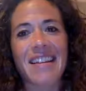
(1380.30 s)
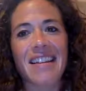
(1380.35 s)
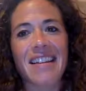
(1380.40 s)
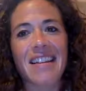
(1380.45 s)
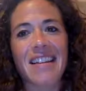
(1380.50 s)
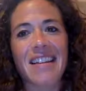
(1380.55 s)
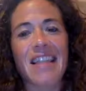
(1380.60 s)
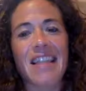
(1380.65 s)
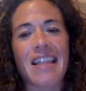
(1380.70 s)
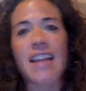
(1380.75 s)

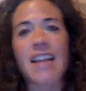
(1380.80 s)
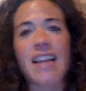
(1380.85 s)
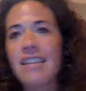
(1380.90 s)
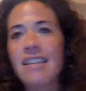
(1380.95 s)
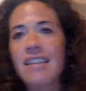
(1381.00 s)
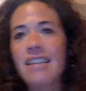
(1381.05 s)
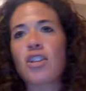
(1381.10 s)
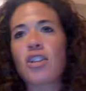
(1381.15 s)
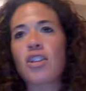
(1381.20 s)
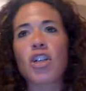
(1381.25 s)
that
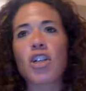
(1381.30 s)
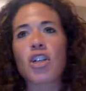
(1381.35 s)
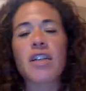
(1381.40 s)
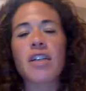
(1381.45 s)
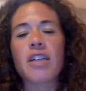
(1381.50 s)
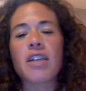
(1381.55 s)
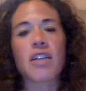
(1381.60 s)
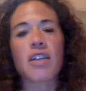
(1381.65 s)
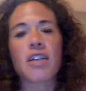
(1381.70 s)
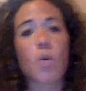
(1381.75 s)
this
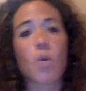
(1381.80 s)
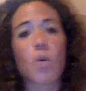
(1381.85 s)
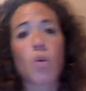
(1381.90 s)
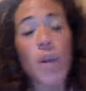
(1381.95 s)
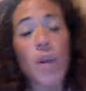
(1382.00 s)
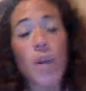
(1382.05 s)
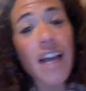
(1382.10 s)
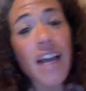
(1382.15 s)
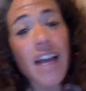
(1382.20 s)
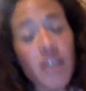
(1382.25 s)
journey is what
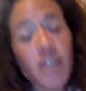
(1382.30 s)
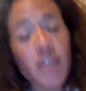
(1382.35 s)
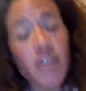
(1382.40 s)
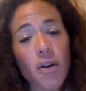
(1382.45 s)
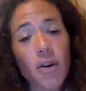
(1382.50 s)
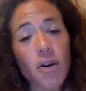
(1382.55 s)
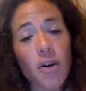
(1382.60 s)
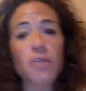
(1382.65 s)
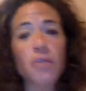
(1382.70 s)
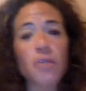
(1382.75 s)
we have to
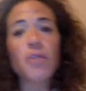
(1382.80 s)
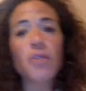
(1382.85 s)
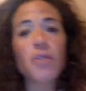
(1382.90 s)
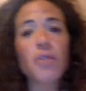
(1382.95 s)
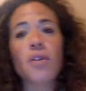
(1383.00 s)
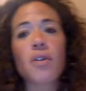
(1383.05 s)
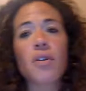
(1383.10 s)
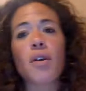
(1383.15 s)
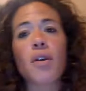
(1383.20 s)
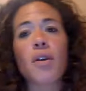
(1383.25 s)
go through,